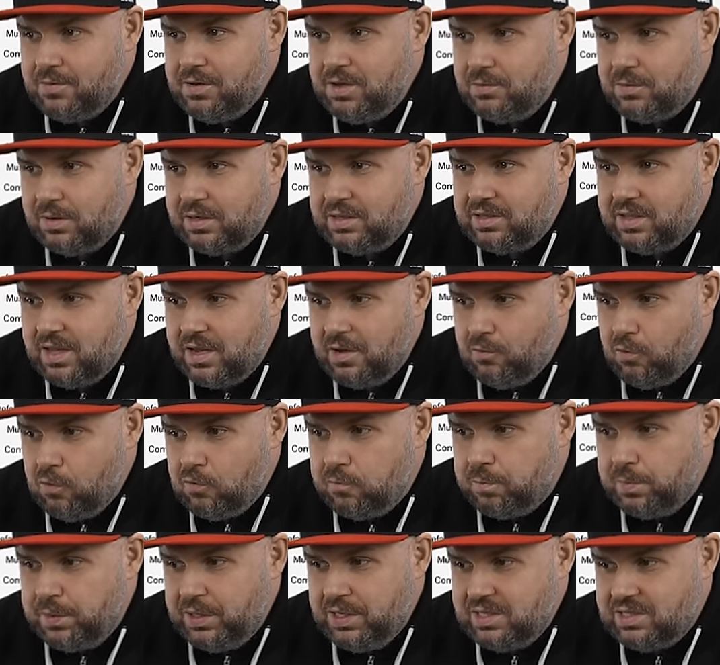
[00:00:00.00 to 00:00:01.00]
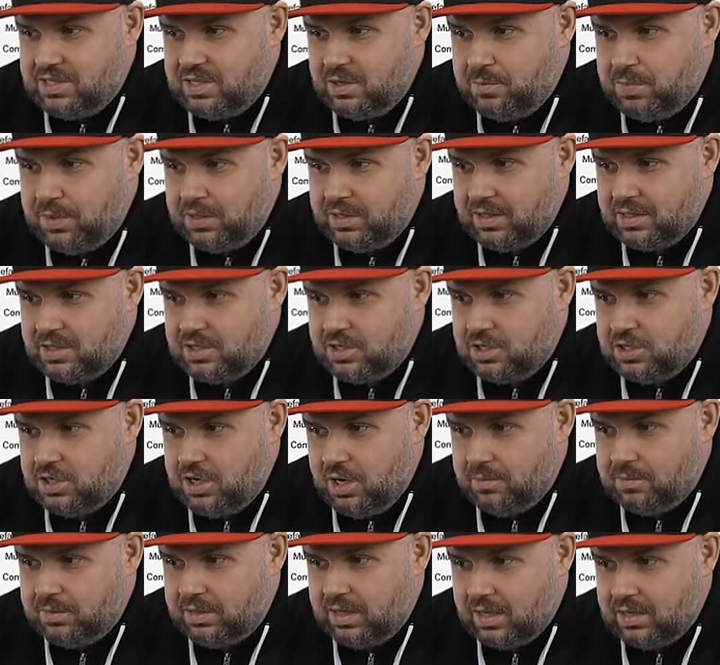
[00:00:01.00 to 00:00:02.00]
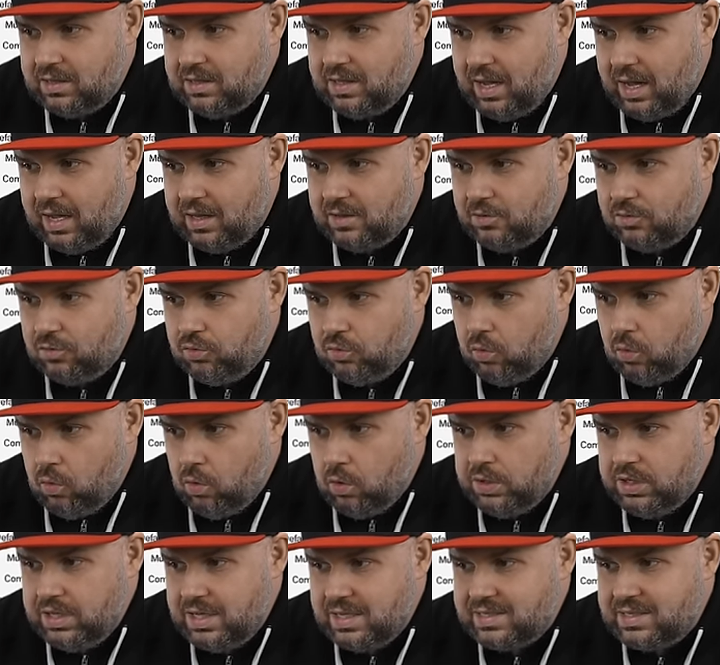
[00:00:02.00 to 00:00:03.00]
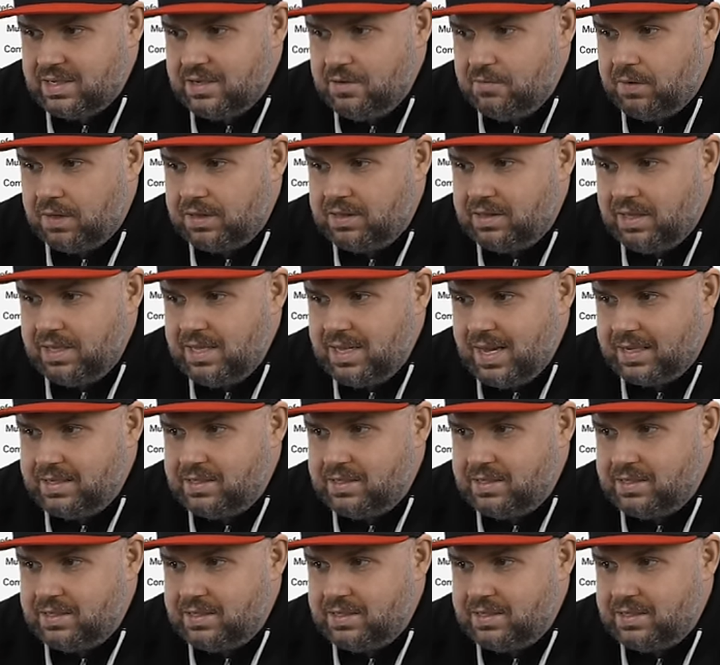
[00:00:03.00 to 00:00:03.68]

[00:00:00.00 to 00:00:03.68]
And compare it with something. But if in a single core test,